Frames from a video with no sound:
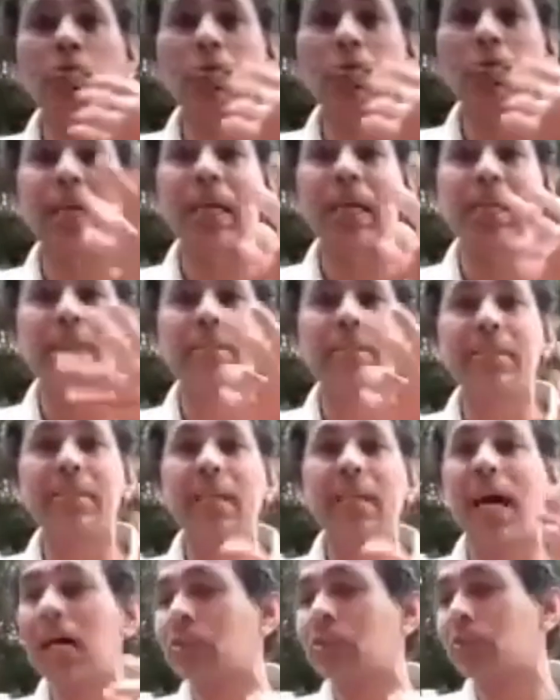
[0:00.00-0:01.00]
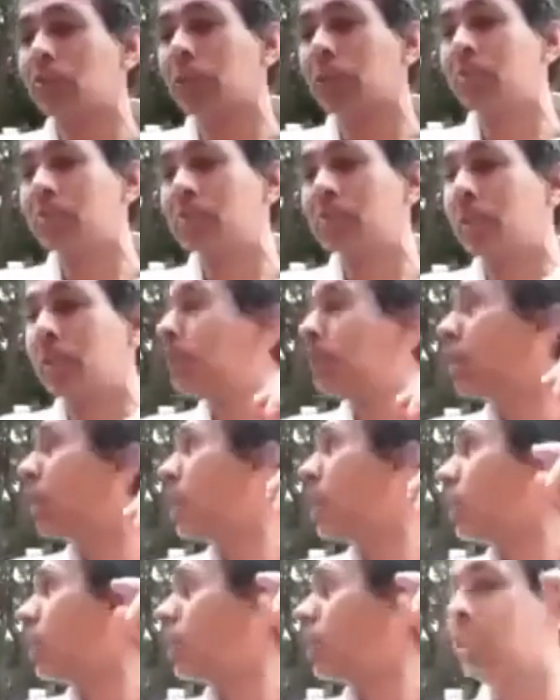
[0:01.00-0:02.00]
buy cigars for himself.
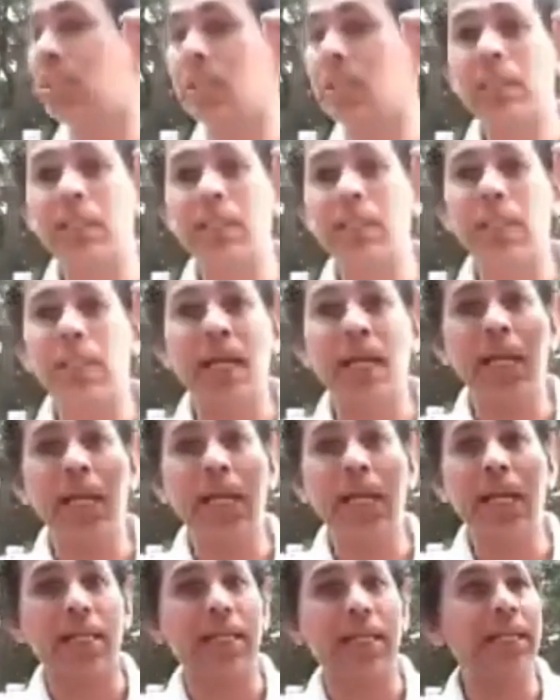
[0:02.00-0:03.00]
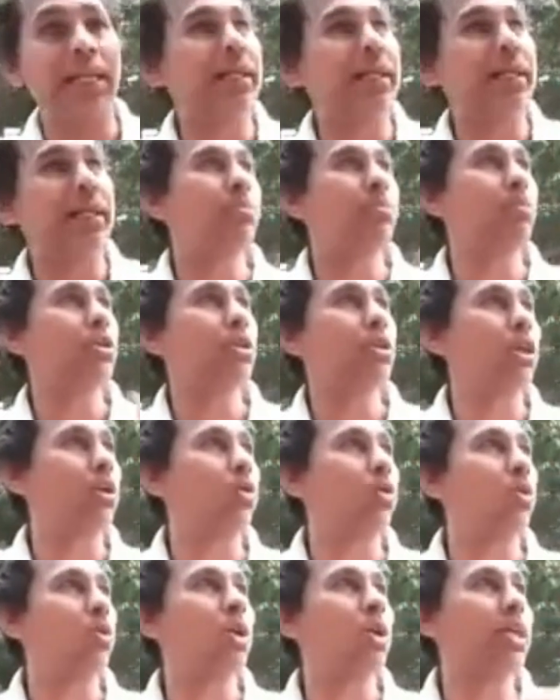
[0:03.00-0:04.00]
He literally came on the
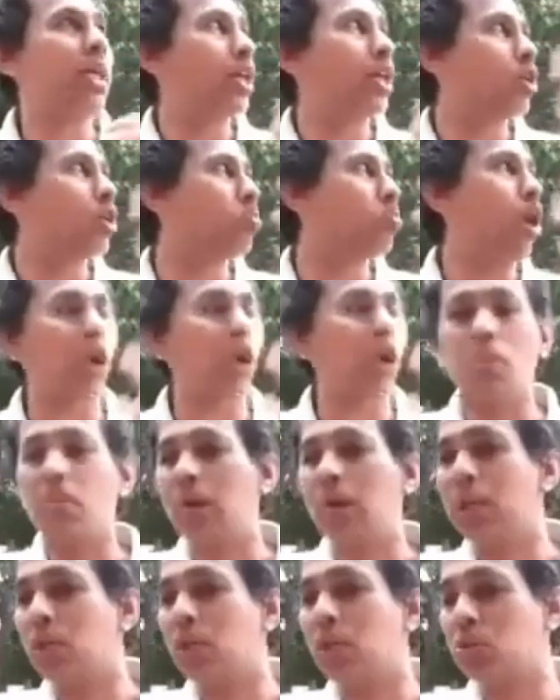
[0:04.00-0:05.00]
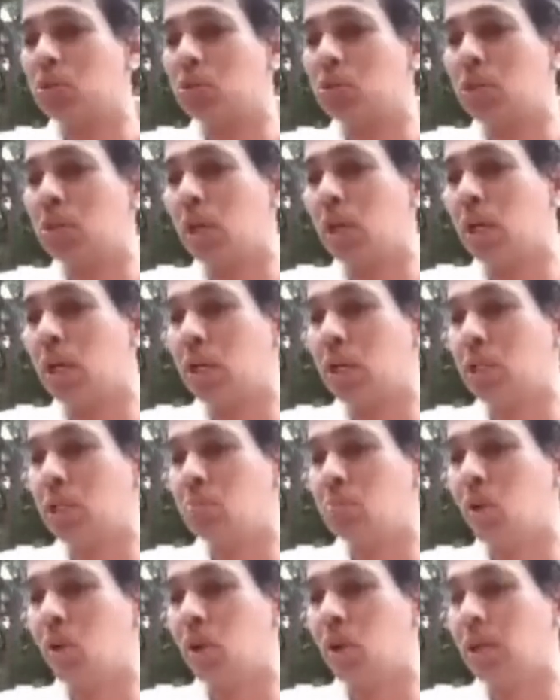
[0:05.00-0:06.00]
road. He had to borrow money to uh,
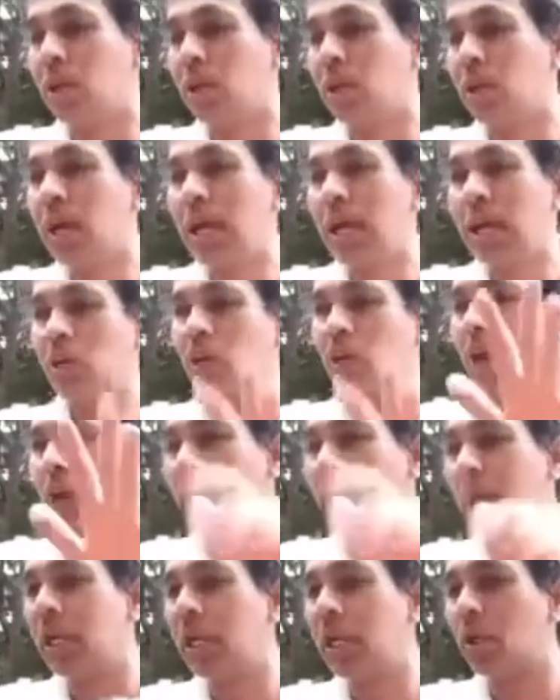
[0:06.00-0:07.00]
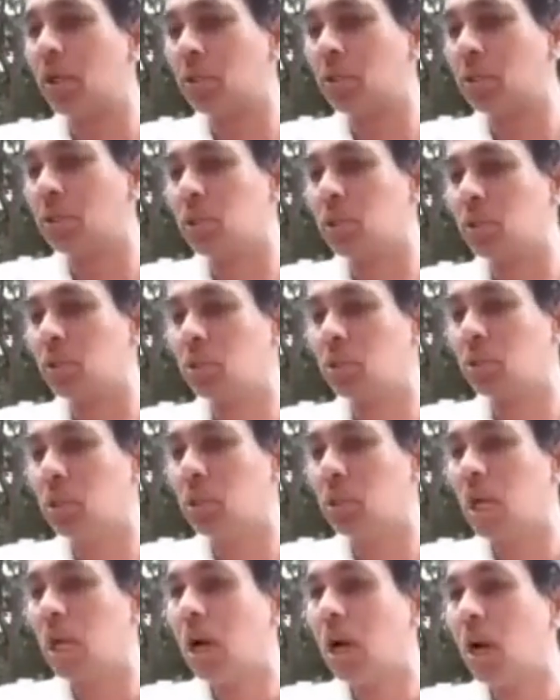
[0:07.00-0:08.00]
smoke. And not a very good thing to do.
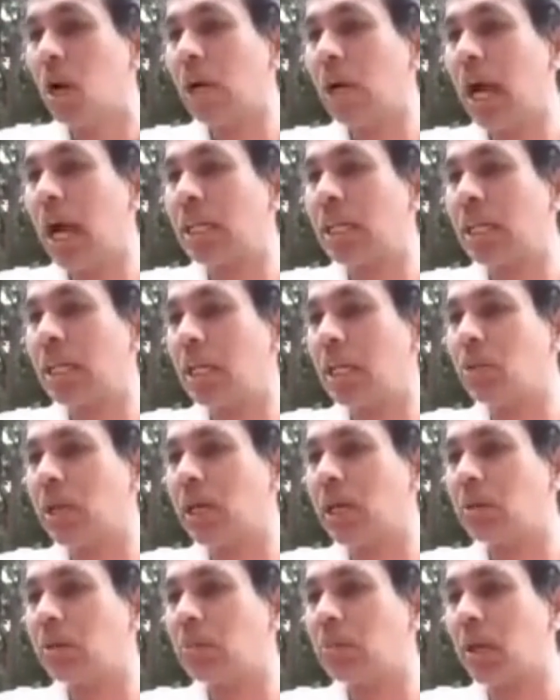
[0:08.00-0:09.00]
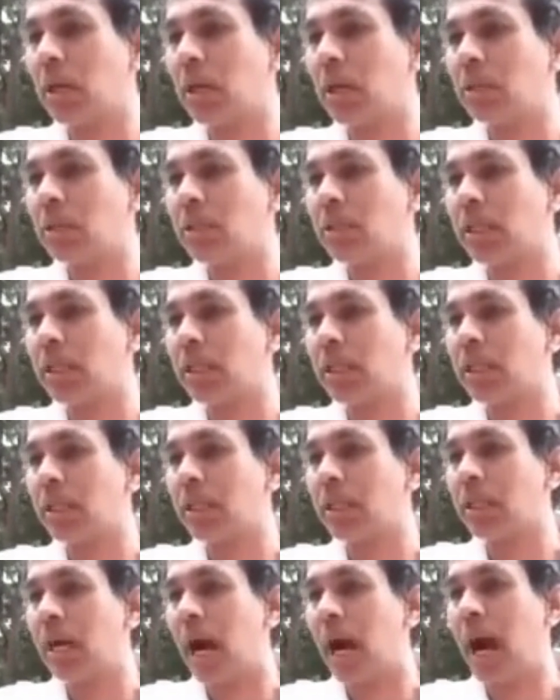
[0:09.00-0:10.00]
Okay, I'll tell you guys one thing.
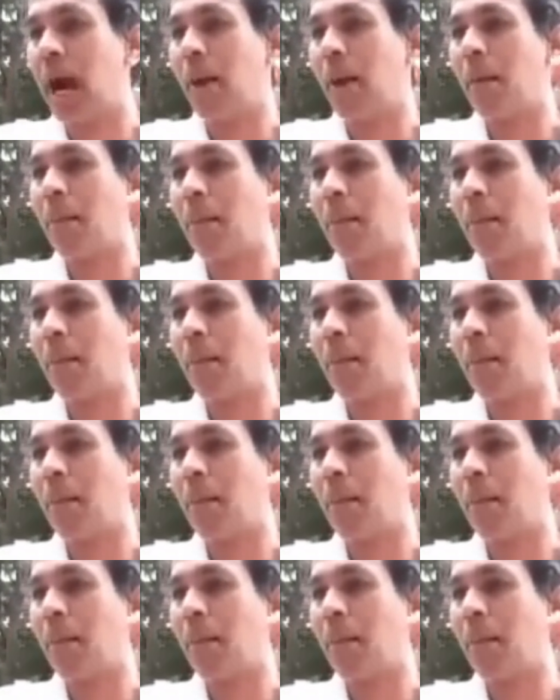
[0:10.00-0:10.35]
Huh.